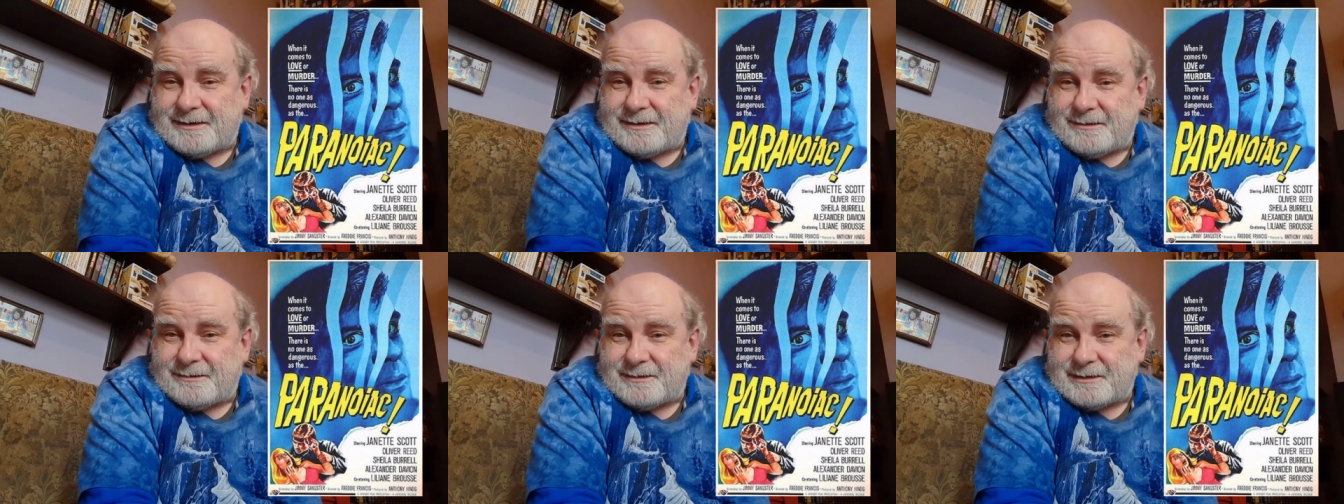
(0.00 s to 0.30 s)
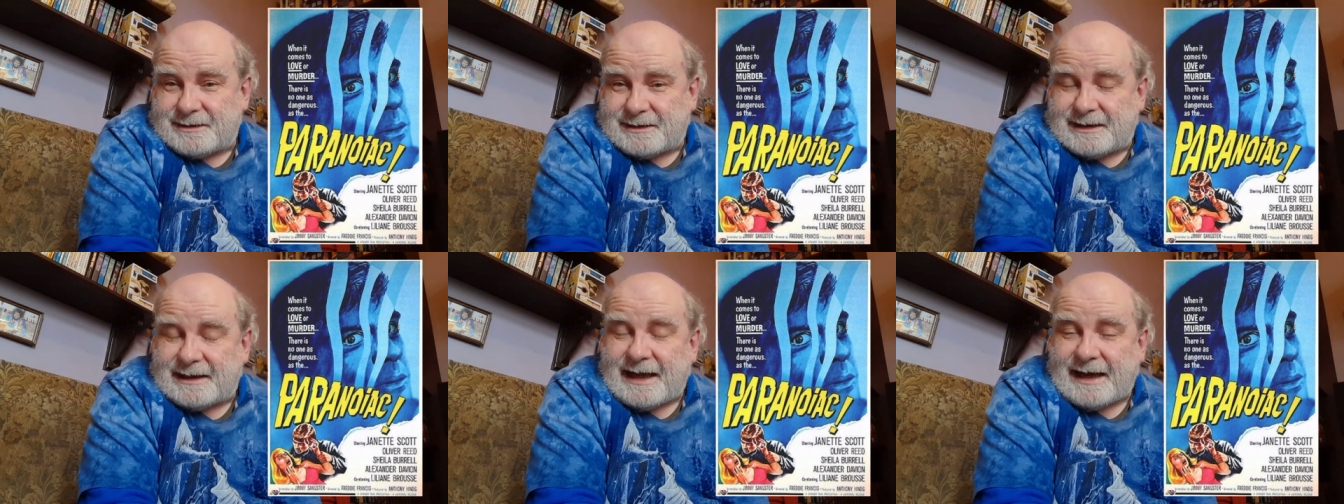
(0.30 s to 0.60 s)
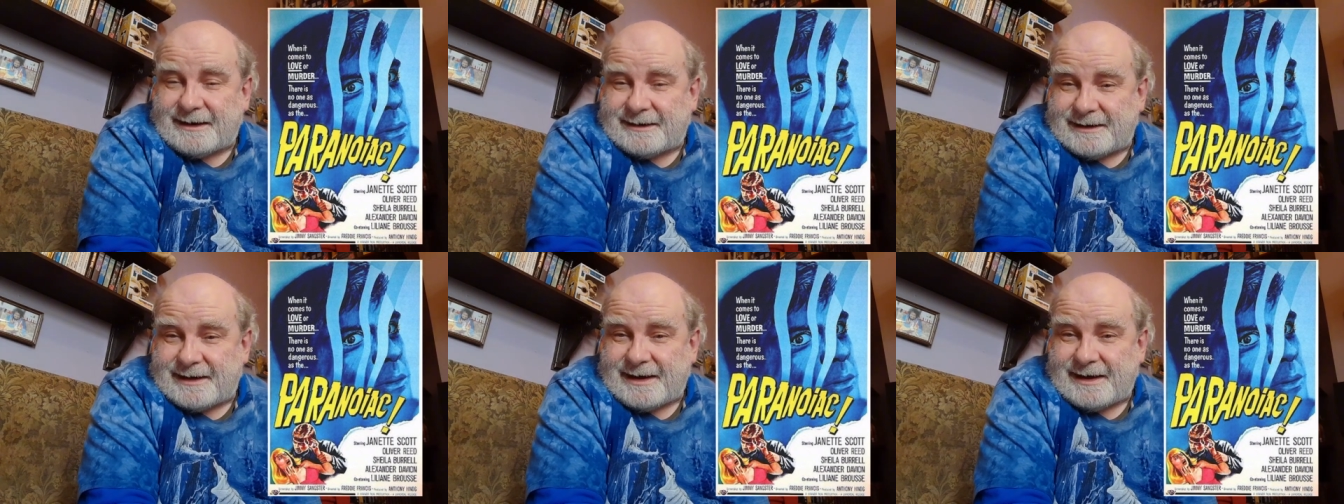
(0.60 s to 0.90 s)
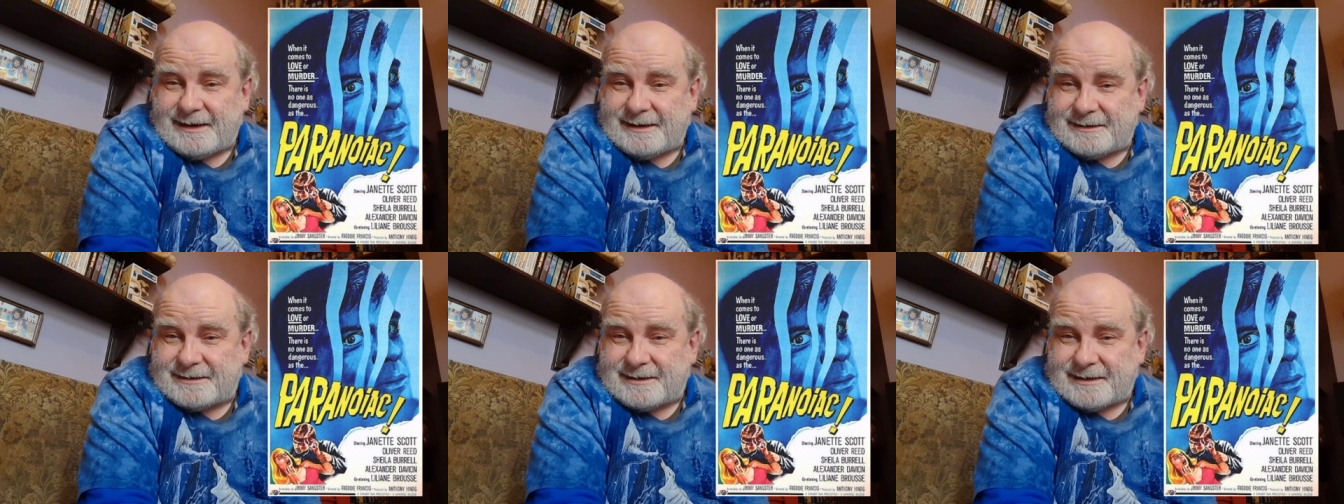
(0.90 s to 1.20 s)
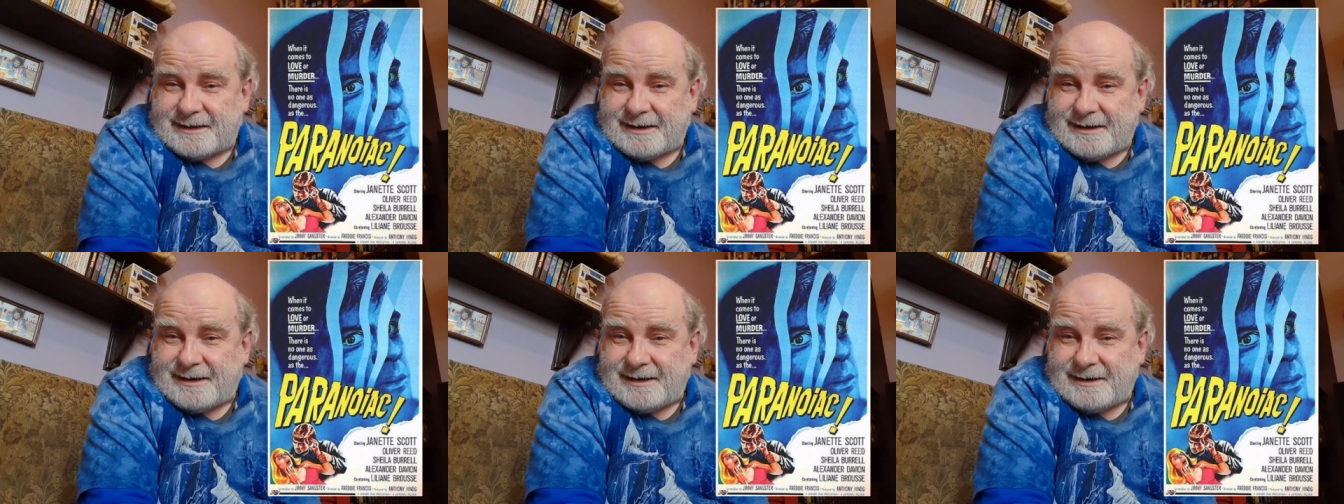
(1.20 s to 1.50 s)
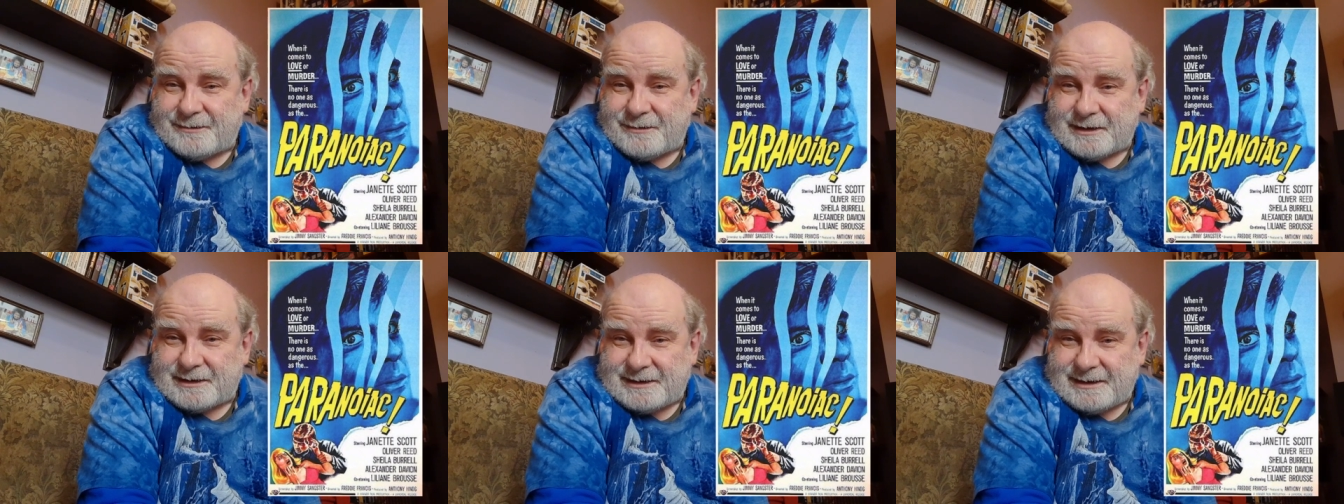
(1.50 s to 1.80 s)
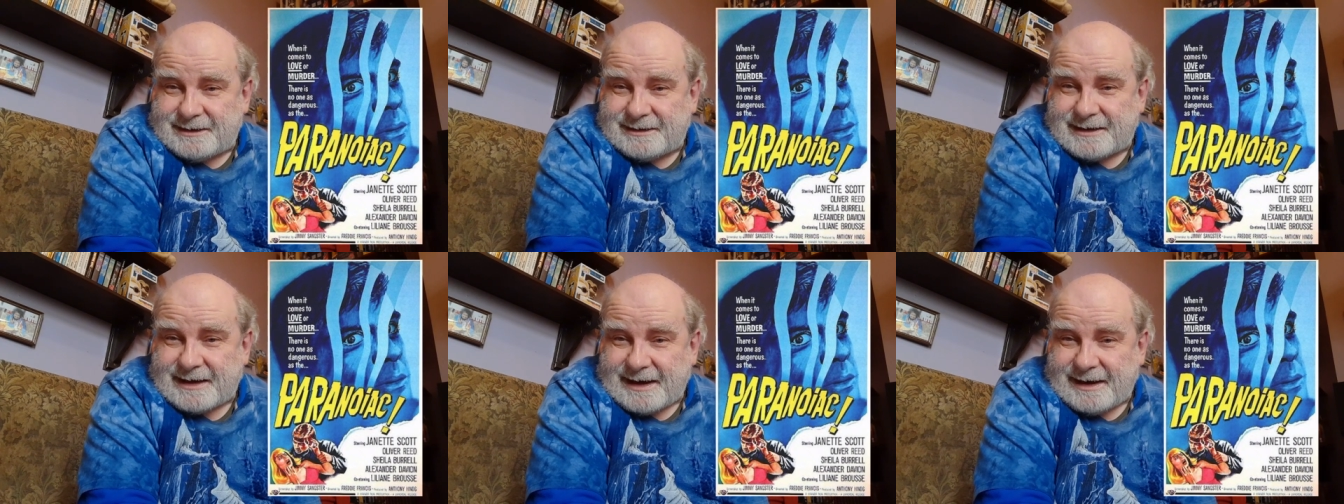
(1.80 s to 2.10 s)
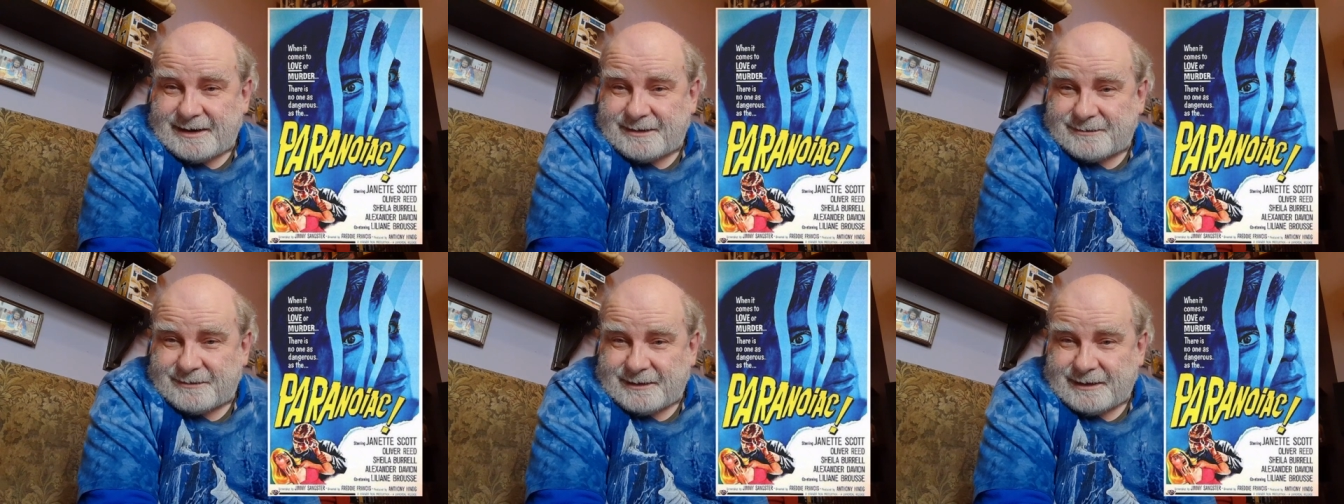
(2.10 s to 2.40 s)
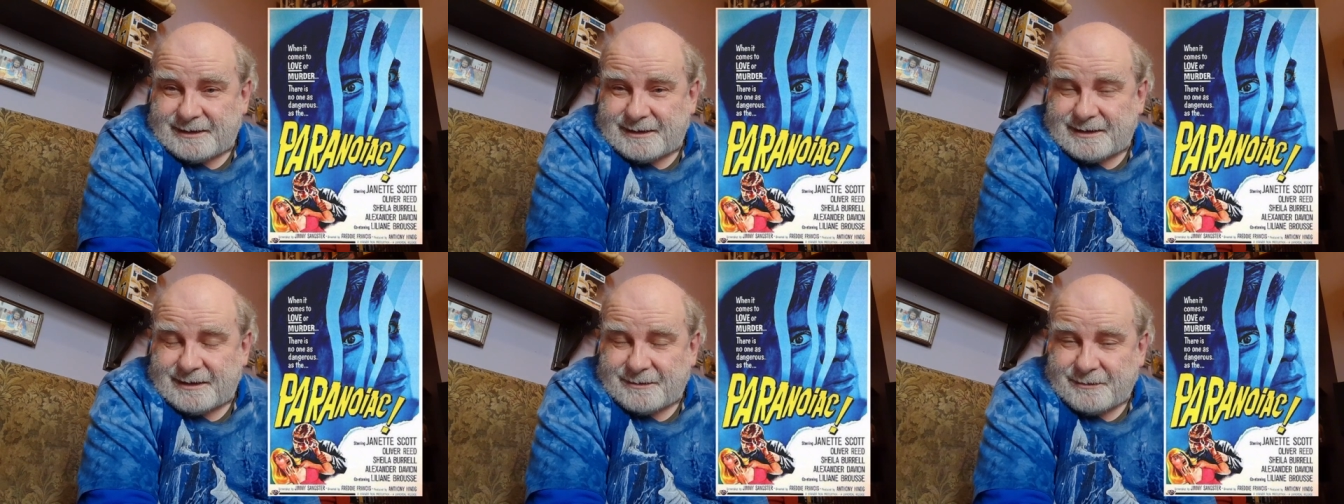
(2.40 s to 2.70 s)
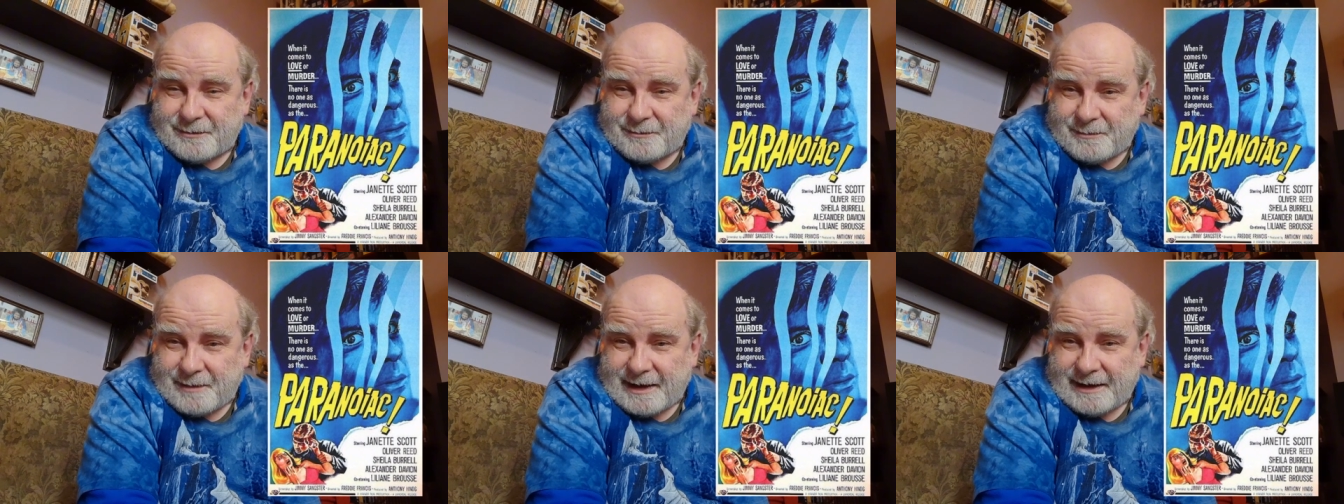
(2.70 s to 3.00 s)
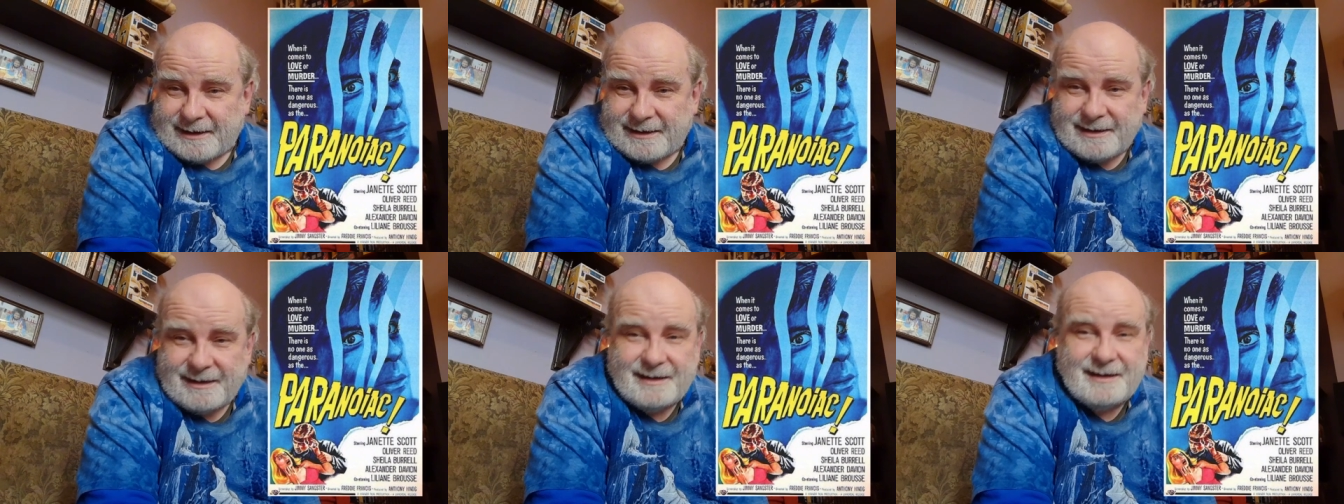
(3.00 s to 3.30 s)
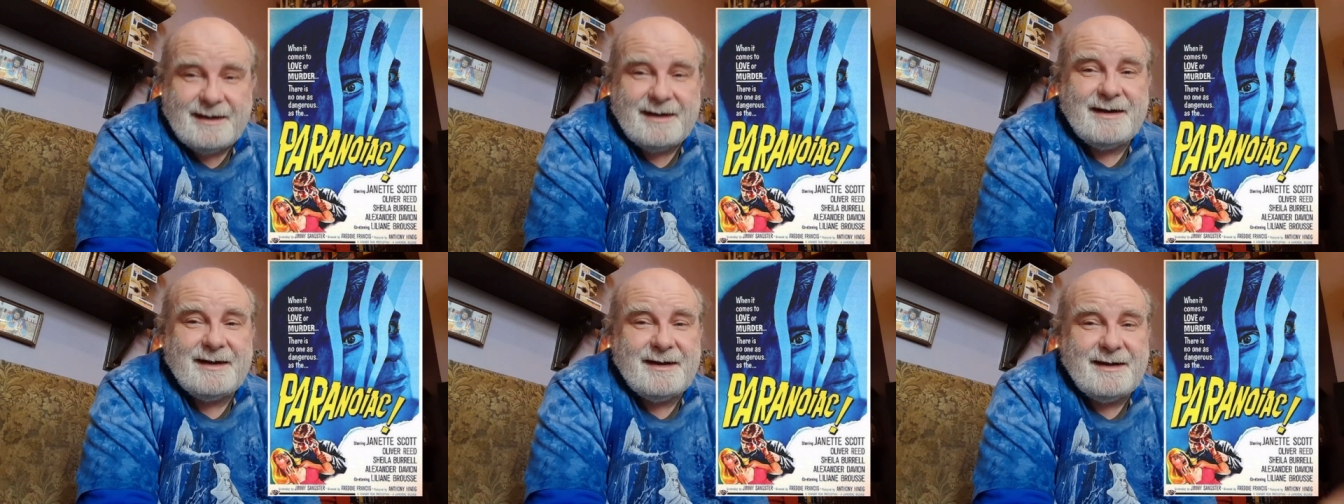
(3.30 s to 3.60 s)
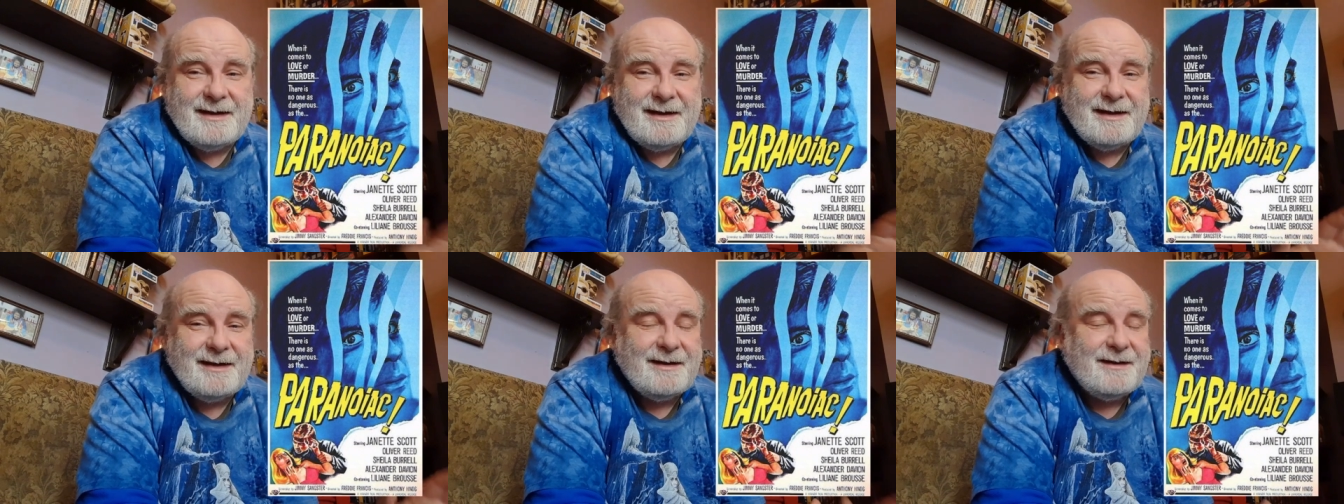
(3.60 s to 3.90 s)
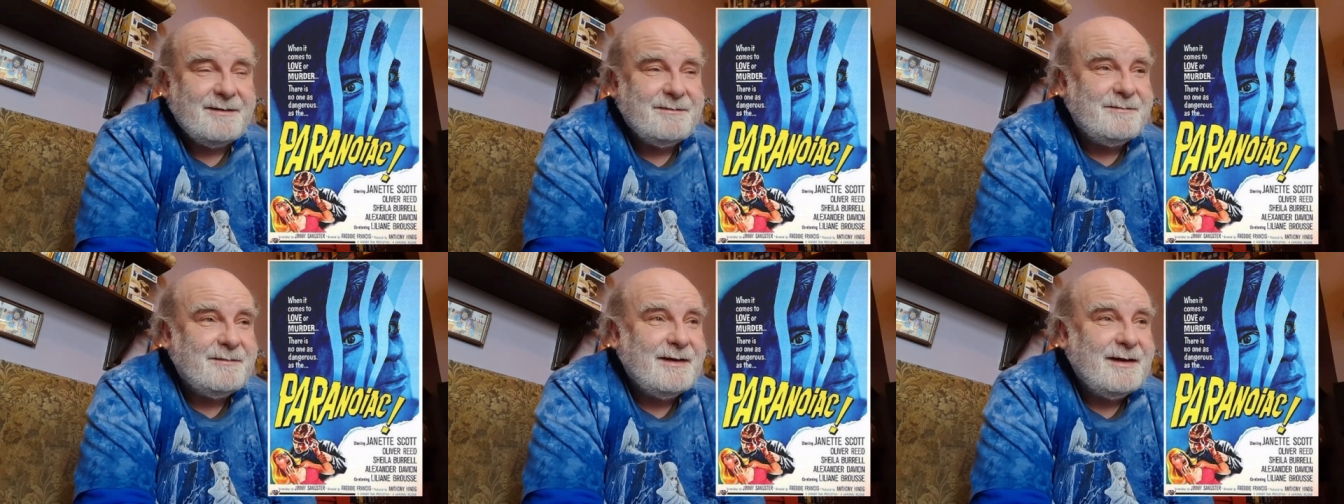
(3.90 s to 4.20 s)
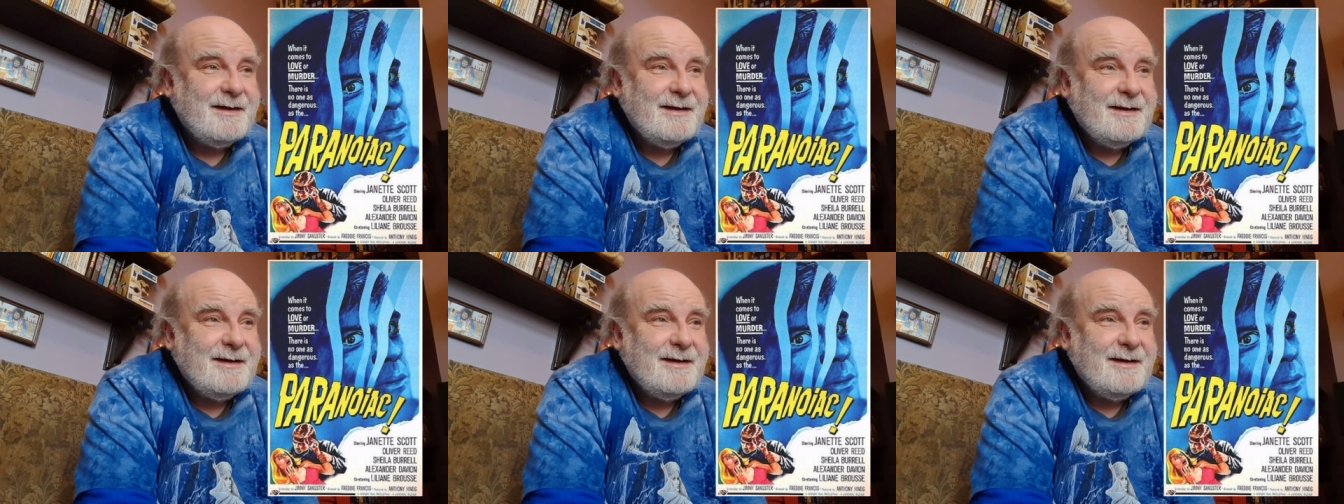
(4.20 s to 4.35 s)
was Gladiator, which he died when they were making it. And